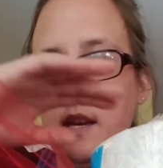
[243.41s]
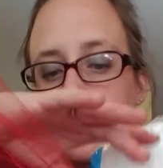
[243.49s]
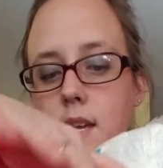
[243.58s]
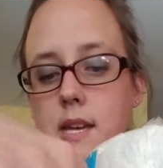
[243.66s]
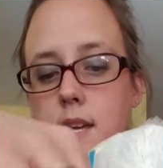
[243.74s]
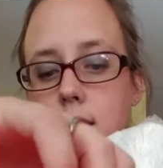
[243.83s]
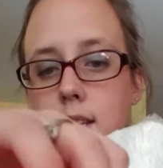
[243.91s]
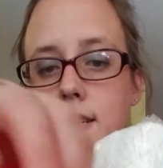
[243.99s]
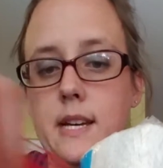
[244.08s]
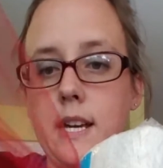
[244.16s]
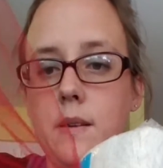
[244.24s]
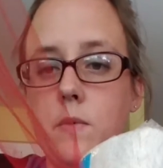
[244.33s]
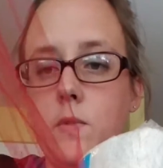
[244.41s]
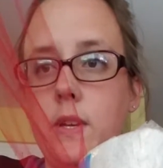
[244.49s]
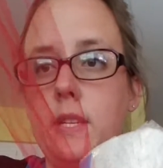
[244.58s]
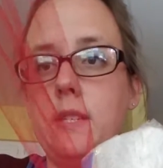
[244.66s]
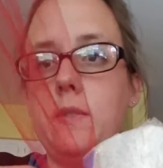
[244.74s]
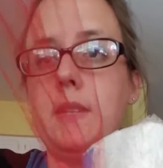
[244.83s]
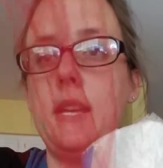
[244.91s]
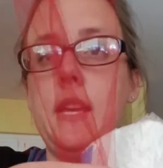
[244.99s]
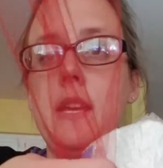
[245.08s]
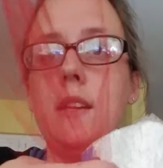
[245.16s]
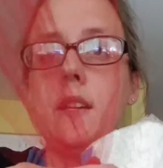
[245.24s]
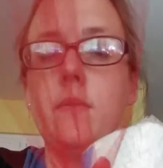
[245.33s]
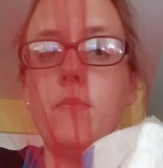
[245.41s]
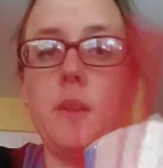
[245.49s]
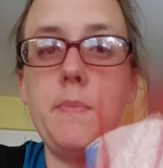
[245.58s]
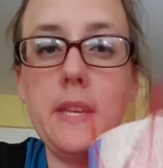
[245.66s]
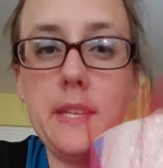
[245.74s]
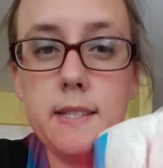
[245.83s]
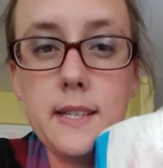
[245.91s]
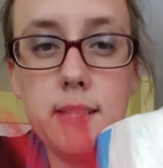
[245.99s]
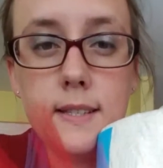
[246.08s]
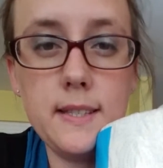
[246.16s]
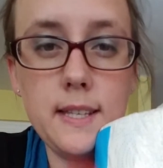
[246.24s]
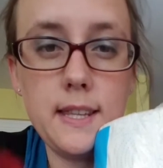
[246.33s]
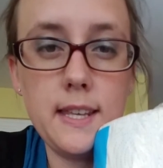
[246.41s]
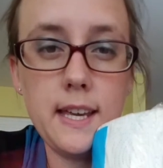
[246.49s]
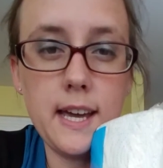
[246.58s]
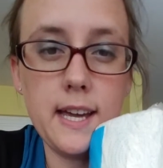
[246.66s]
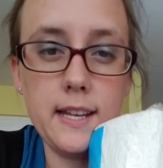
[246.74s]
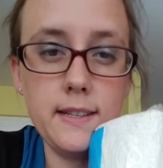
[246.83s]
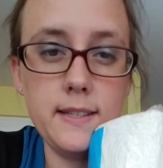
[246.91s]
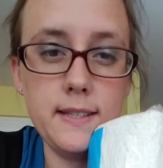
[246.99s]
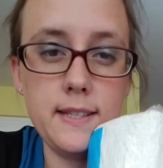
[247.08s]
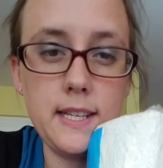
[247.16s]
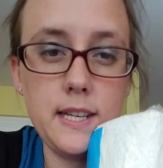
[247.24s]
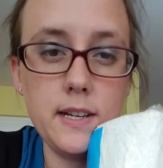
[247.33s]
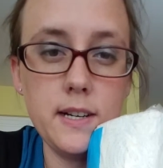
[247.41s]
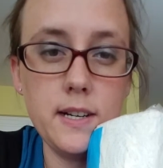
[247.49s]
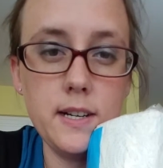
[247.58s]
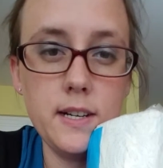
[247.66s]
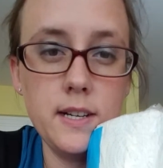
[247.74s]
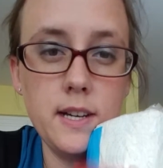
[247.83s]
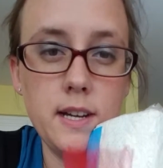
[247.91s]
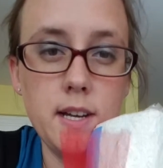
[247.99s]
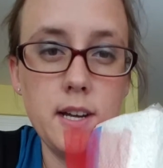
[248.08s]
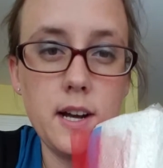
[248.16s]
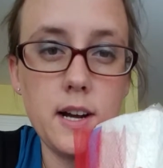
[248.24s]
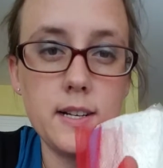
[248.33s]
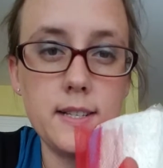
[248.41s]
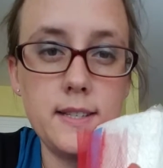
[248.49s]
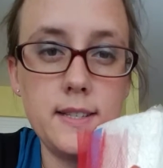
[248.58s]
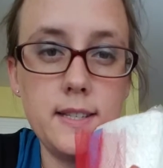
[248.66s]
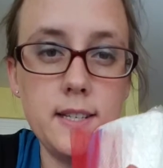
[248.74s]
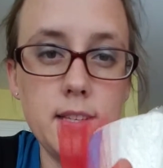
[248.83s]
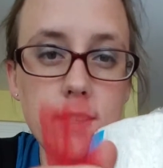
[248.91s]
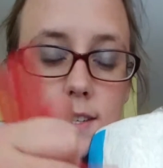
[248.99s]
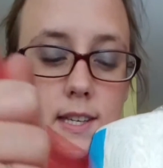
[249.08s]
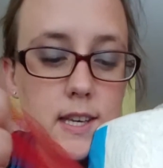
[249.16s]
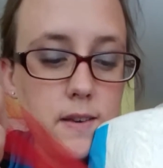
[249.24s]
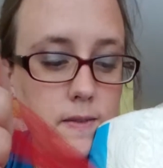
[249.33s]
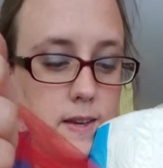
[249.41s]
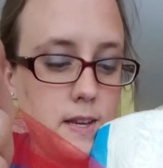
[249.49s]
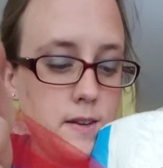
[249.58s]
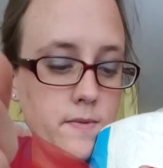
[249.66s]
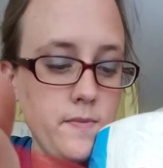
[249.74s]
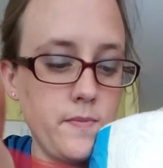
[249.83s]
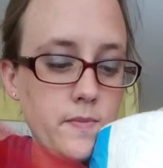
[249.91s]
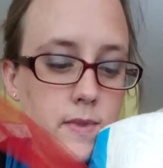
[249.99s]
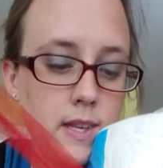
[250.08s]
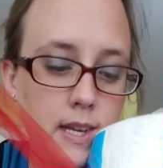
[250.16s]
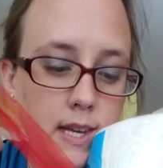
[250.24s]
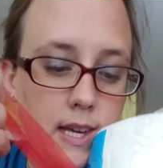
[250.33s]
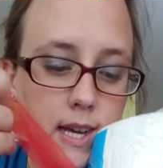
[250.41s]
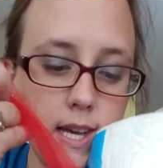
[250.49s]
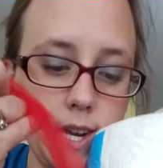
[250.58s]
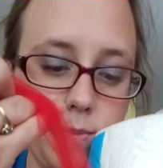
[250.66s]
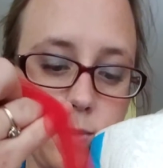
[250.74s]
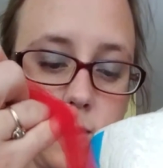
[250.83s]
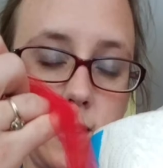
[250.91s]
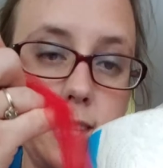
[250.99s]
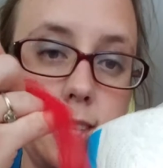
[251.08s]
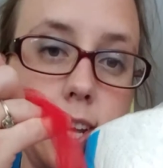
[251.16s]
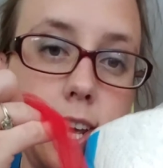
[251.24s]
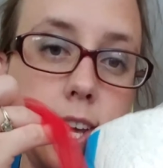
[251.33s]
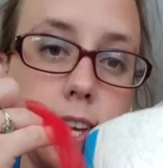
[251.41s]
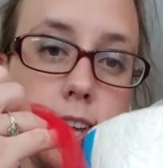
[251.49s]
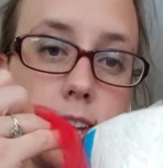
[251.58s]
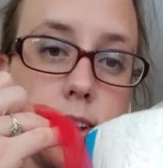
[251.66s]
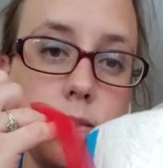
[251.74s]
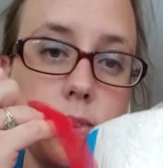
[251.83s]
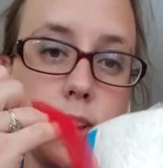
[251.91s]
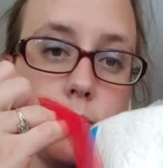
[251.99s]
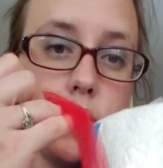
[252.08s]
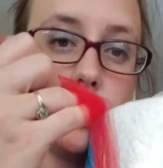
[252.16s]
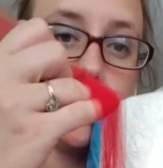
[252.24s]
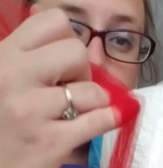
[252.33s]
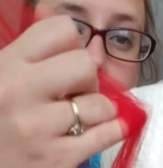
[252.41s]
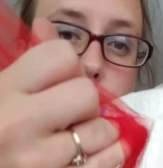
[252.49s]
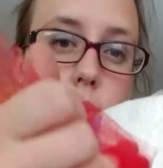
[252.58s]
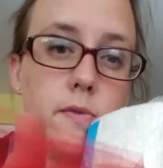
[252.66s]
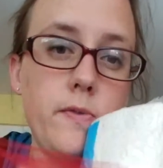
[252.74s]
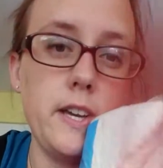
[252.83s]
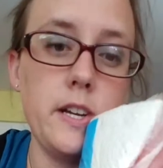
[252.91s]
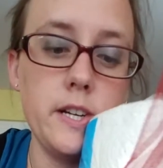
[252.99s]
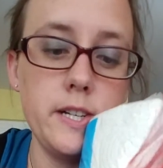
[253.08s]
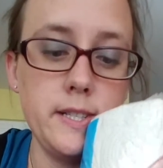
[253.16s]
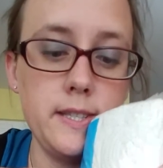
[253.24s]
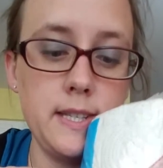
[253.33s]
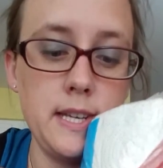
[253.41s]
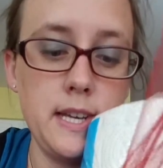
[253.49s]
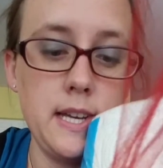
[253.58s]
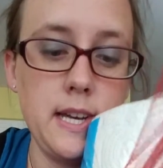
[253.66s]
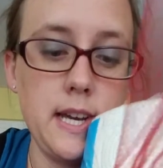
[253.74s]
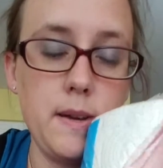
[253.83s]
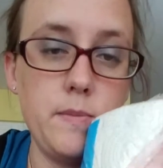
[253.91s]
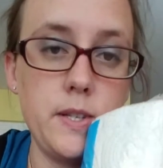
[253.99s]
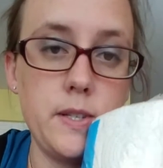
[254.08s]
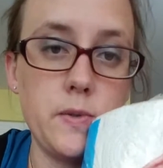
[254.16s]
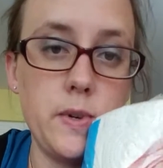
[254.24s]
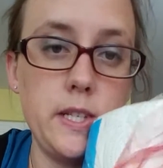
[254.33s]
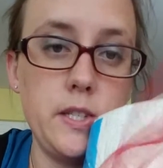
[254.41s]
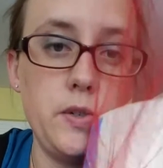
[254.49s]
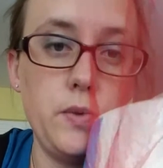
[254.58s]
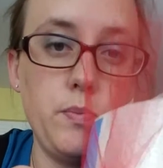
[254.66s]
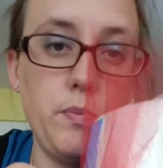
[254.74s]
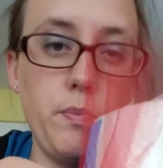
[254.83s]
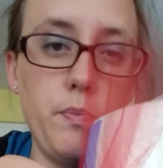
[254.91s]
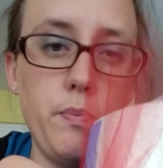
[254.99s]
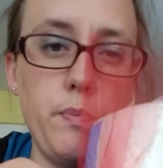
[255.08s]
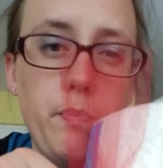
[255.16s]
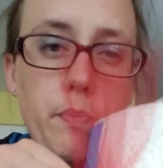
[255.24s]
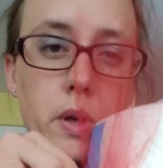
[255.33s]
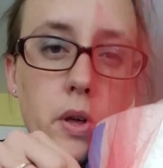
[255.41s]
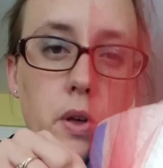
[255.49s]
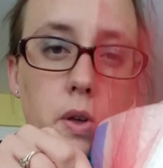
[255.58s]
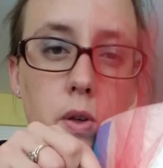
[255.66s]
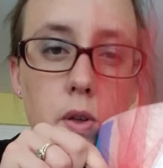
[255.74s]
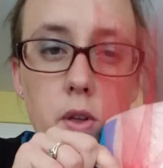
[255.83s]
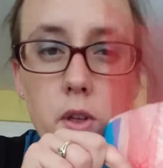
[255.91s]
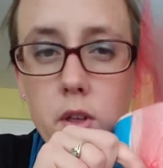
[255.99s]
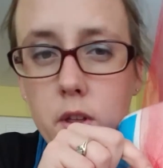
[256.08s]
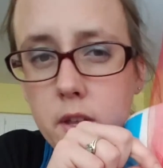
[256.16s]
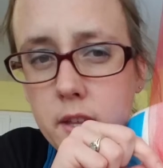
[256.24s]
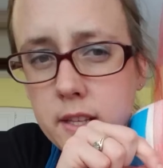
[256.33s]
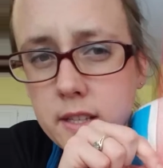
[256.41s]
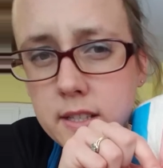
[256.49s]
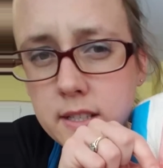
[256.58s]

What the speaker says: and I am going to take my pieces. See, the ends here are still even, and I'm going to take it. I've got my loop in my fingers. I'm just going to pull